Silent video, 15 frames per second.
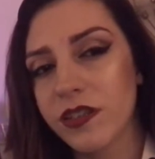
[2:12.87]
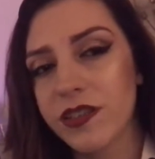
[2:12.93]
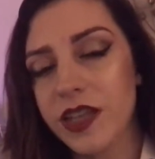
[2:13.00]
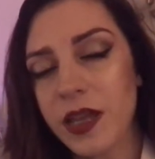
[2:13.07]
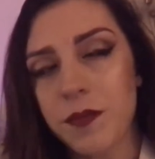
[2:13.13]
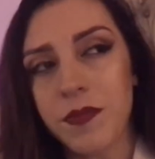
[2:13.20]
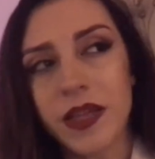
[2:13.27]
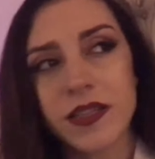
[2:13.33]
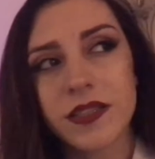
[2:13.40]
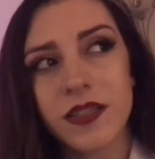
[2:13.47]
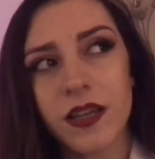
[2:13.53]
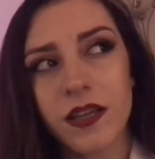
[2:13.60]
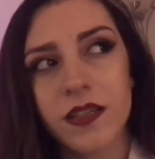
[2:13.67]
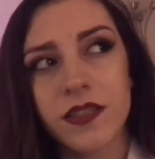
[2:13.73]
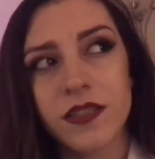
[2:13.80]
that
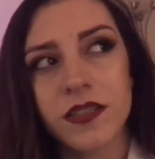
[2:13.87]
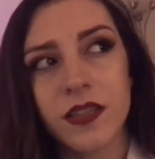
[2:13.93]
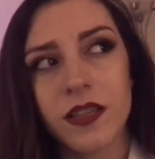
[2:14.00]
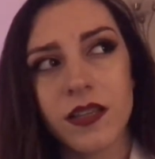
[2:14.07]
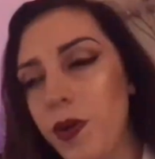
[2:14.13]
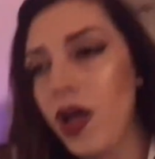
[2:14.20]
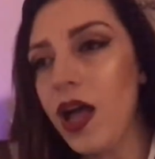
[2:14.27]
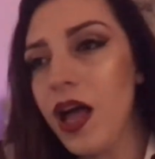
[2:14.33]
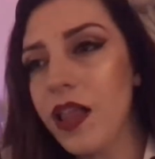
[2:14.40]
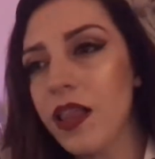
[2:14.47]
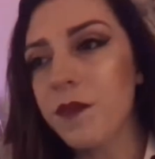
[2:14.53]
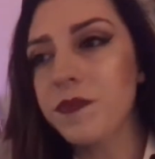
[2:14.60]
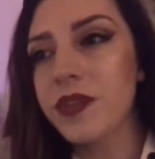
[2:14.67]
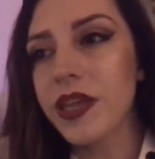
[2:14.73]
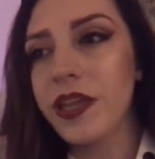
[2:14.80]
sucks. But I'll
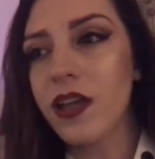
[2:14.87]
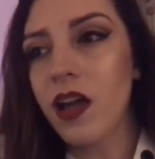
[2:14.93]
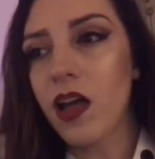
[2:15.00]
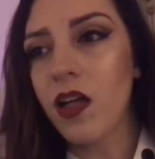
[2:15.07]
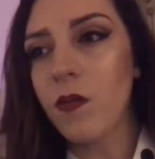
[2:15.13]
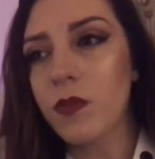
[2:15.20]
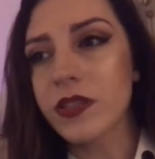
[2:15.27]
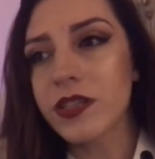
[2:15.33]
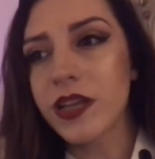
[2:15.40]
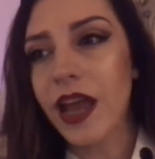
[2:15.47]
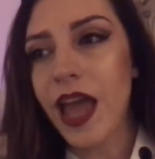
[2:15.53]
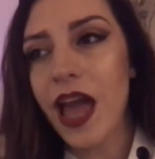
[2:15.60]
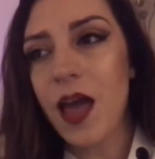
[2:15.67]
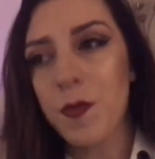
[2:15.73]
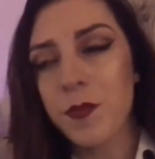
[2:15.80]
update y'all what's gonna
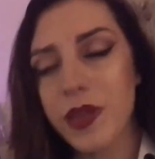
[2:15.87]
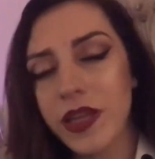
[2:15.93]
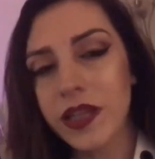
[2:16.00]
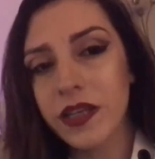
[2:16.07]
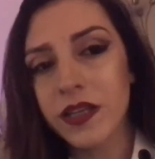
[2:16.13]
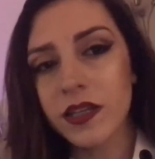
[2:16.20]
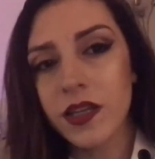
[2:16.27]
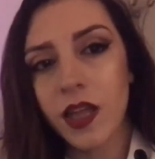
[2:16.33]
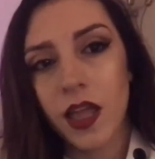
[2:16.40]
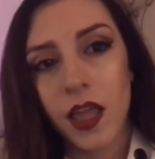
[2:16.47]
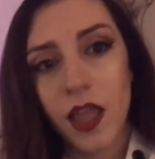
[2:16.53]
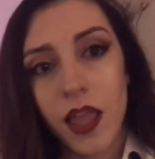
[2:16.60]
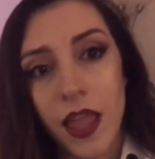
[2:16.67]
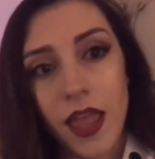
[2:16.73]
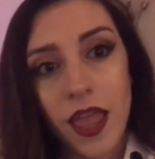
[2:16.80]
happen
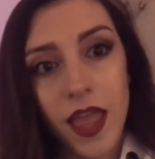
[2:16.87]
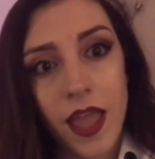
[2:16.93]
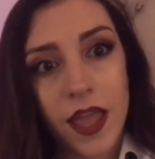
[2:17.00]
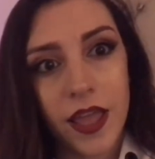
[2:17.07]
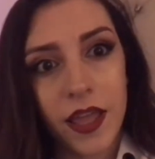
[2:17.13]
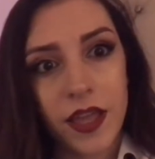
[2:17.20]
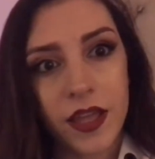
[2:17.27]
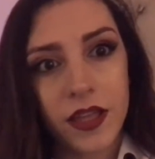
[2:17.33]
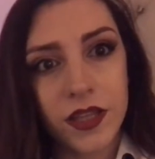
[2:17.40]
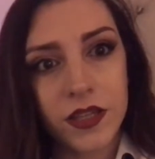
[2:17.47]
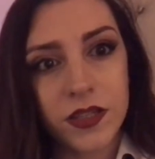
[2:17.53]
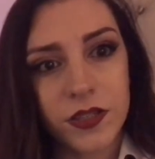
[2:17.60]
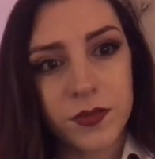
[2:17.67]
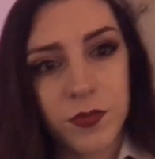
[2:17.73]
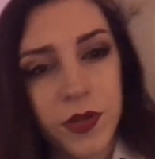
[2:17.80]

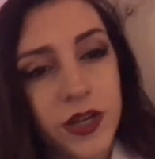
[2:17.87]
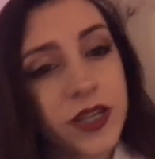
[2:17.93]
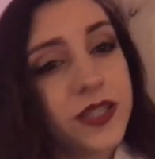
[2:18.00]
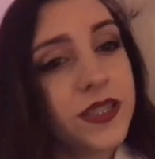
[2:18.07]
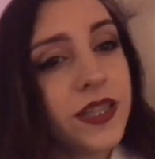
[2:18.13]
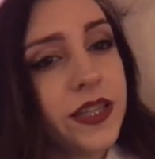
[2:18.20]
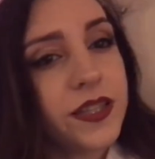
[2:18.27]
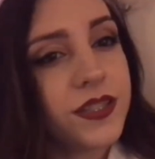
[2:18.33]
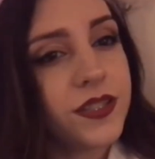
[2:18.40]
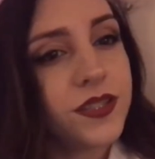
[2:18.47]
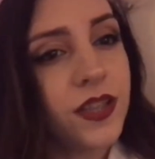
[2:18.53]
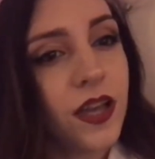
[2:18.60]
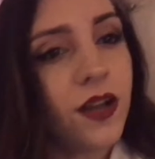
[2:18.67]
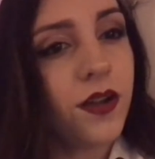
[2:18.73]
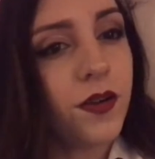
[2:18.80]
and we're gonna see.
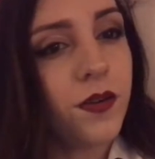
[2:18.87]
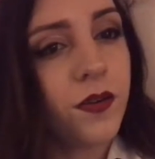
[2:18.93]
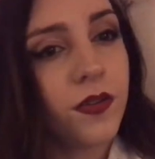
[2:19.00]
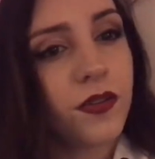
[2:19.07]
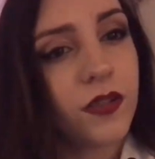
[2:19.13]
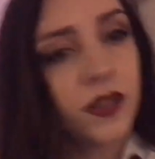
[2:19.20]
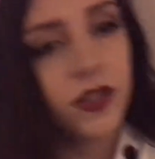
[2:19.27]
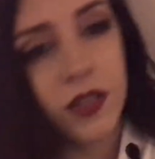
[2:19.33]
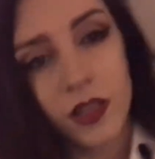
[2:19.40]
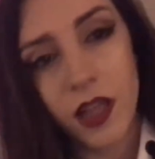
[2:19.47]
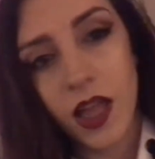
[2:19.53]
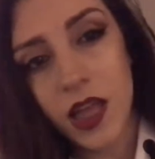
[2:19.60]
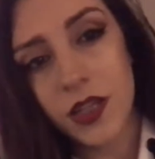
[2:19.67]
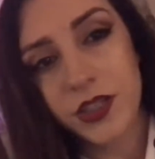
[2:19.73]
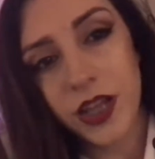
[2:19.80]
So
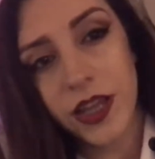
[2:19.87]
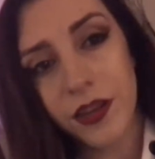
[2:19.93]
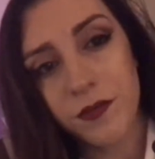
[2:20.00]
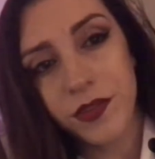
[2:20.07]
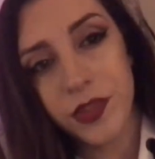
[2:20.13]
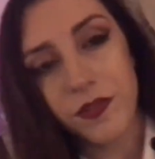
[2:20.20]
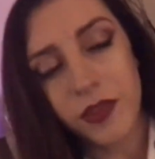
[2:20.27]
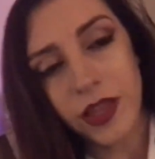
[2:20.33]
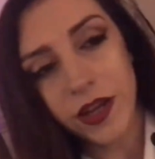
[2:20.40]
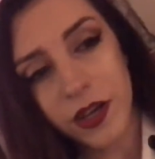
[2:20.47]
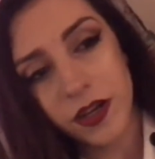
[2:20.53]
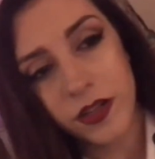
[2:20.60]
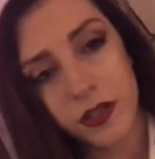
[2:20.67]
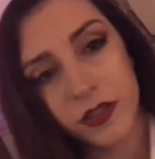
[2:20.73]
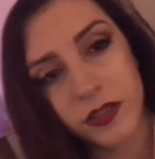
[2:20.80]
I'll check in with you
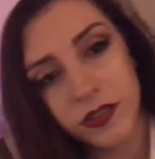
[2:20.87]
later.